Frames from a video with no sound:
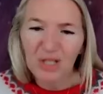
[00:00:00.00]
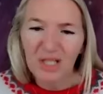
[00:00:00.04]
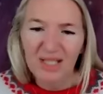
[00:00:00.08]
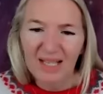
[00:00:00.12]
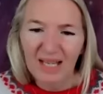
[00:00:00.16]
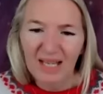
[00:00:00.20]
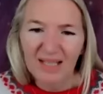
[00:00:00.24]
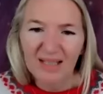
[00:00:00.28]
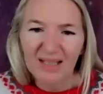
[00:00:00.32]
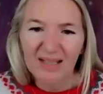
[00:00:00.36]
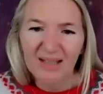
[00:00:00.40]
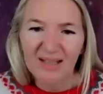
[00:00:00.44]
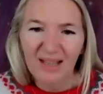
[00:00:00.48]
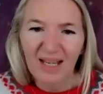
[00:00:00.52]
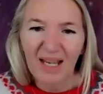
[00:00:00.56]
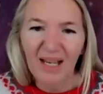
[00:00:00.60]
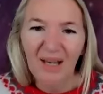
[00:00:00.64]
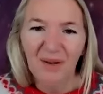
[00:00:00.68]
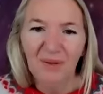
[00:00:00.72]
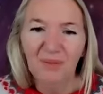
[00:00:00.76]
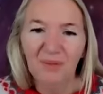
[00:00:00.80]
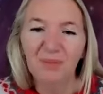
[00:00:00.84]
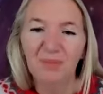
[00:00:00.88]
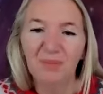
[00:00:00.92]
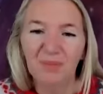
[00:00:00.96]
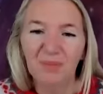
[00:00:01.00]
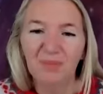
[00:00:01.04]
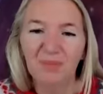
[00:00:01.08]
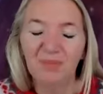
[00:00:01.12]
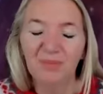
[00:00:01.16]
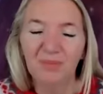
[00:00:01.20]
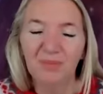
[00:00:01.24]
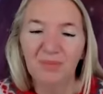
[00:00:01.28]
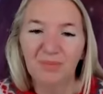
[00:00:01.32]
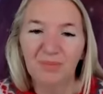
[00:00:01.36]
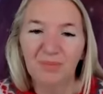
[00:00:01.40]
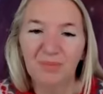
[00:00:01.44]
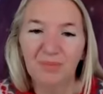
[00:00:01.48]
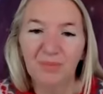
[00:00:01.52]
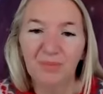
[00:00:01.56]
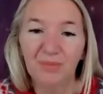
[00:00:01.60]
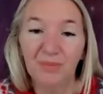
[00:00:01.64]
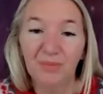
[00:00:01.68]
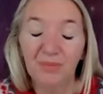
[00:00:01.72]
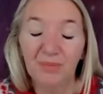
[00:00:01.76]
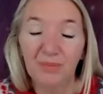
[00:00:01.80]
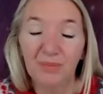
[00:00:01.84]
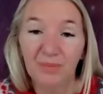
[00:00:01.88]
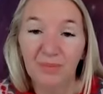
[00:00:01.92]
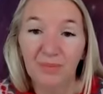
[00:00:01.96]
she says. What do you think? Yeah. Mm.
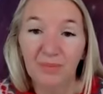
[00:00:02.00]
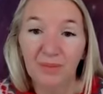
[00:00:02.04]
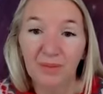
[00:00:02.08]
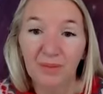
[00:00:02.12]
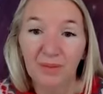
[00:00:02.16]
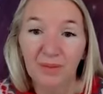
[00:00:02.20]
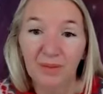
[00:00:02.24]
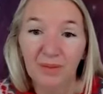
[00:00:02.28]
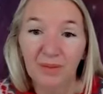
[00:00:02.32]
So I